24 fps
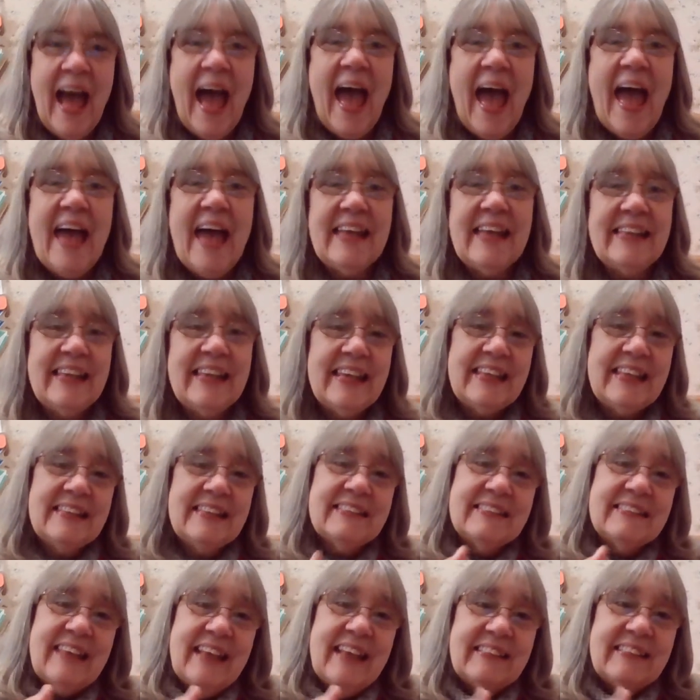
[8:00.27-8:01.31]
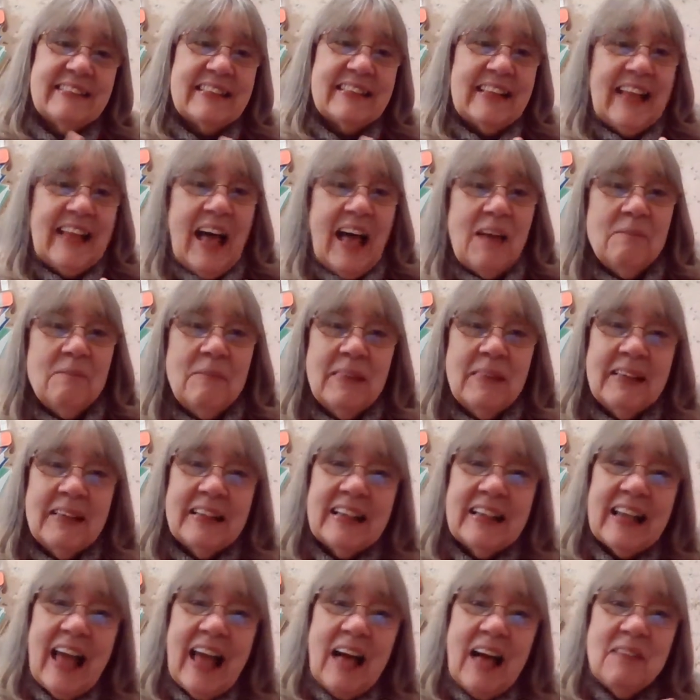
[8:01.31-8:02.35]
And he says glub,
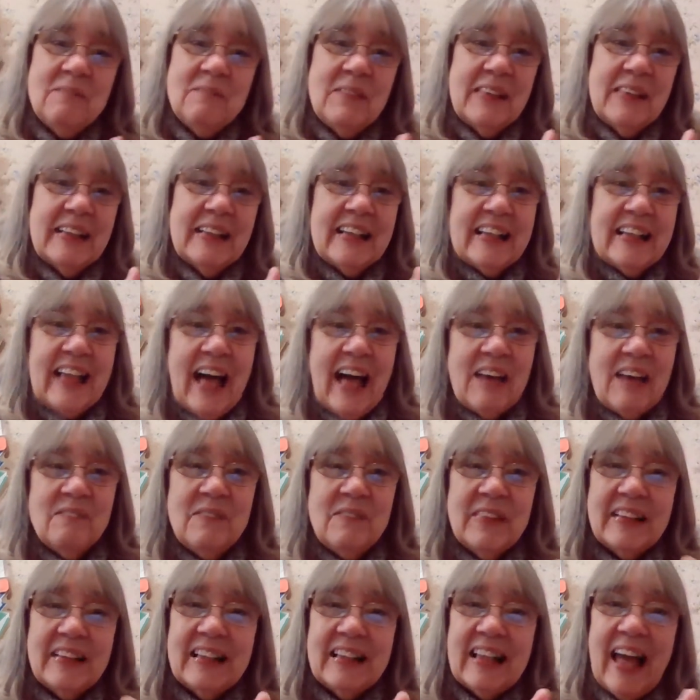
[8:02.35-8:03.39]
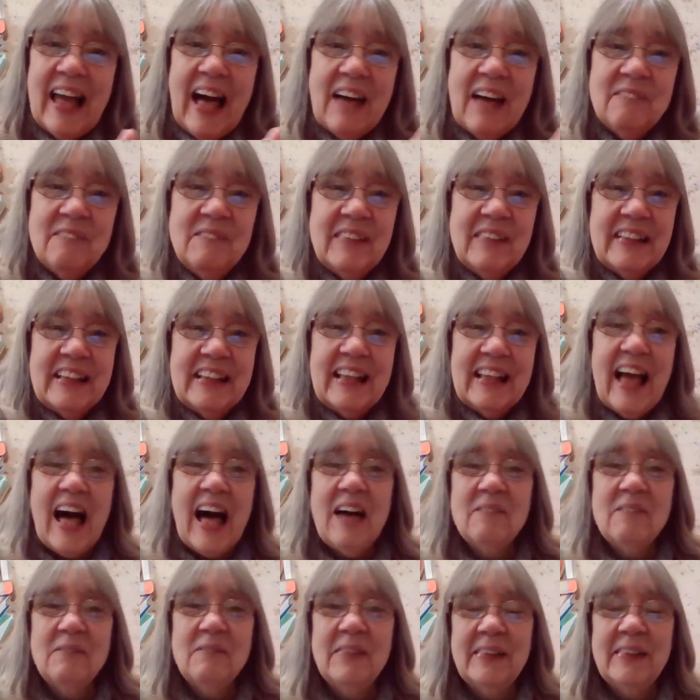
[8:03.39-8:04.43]
glub, glub. Club,
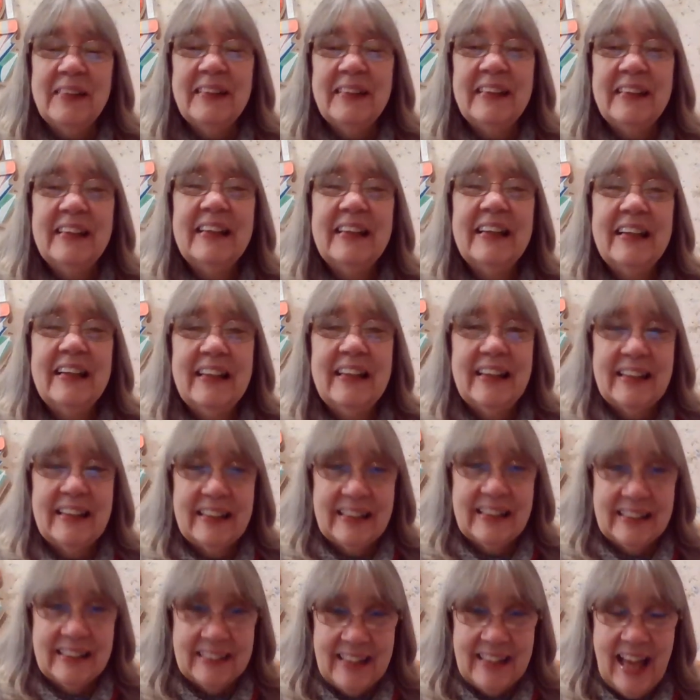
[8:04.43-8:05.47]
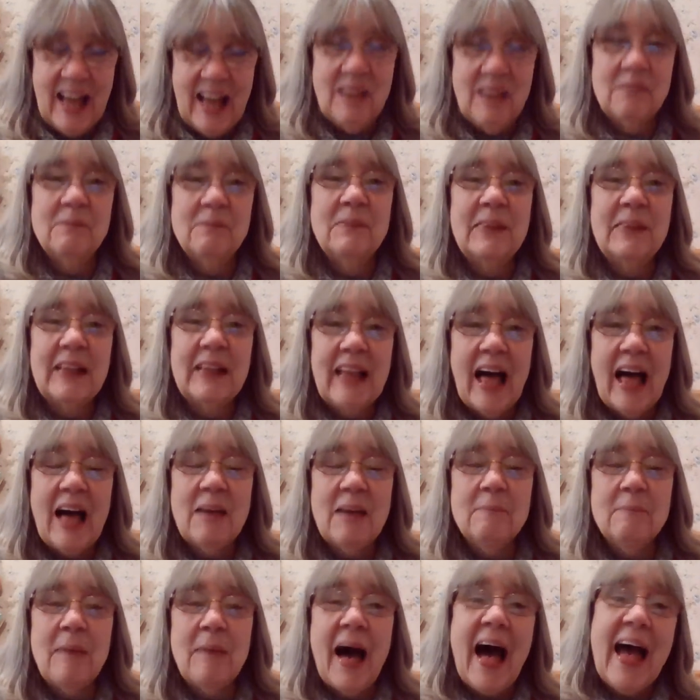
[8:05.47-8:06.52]
club, club,
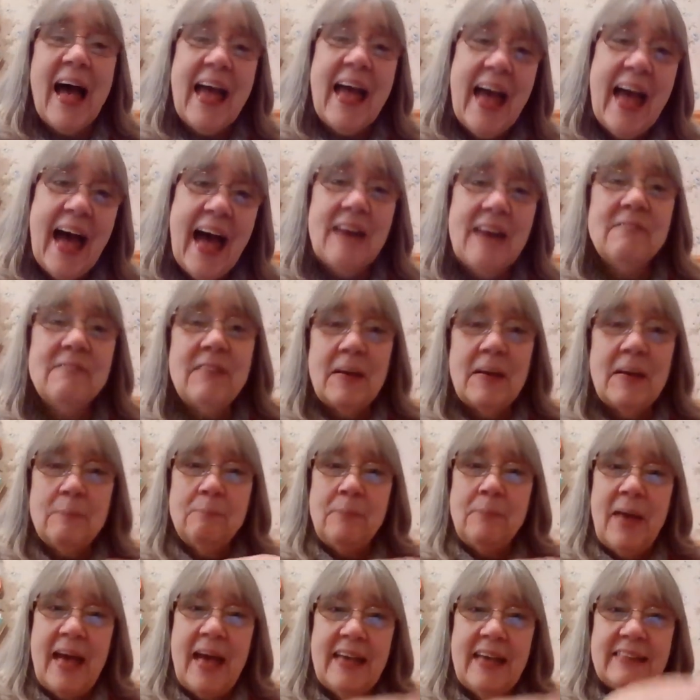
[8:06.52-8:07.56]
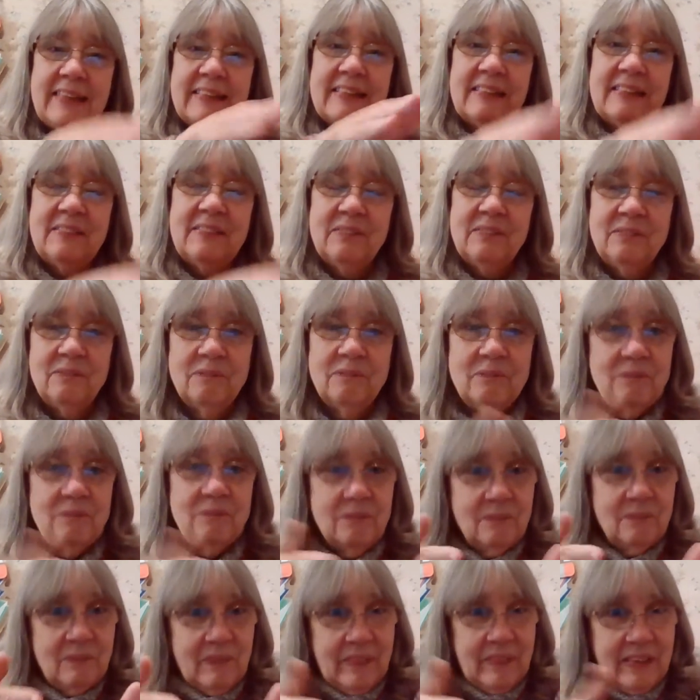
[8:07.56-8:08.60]
club, I have a pet.
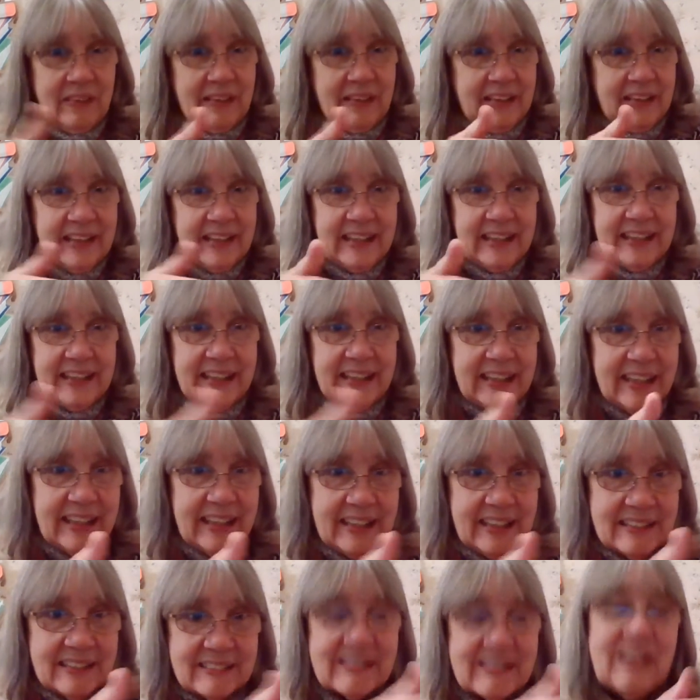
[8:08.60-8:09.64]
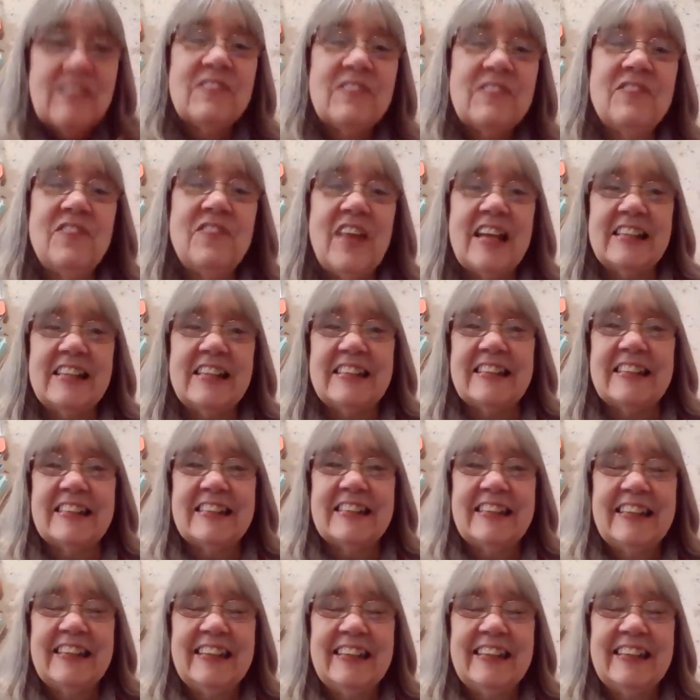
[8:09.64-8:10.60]
He is a fish.